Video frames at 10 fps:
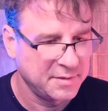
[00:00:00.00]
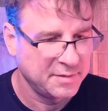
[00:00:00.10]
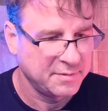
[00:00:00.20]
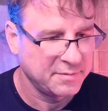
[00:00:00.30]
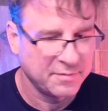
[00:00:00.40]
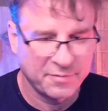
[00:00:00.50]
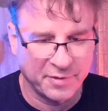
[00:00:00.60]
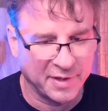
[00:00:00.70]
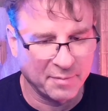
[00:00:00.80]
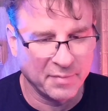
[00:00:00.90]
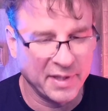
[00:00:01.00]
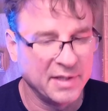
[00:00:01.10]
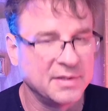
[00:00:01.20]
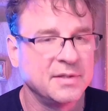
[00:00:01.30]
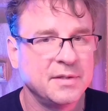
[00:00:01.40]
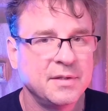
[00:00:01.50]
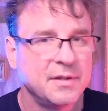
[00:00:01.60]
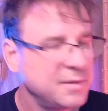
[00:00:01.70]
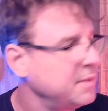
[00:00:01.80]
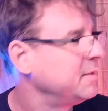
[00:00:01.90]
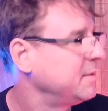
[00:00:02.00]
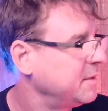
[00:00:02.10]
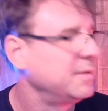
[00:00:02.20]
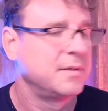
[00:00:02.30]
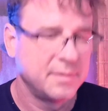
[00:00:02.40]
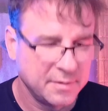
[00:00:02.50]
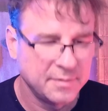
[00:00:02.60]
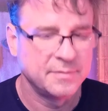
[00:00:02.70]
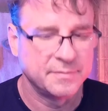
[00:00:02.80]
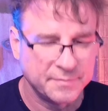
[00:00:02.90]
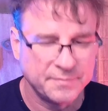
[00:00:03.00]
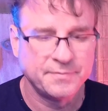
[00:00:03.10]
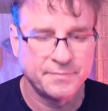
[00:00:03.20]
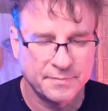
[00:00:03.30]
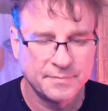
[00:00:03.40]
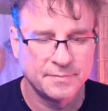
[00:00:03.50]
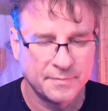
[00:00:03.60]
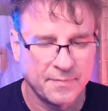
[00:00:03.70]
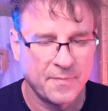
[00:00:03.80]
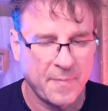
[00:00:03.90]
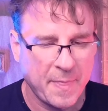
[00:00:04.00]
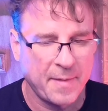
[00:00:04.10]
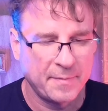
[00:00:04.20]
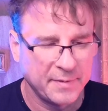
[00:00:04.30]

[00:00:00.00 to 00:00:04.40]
really cool. It's kind of like the ghost skull where the vinyl glow pigment is mixed in.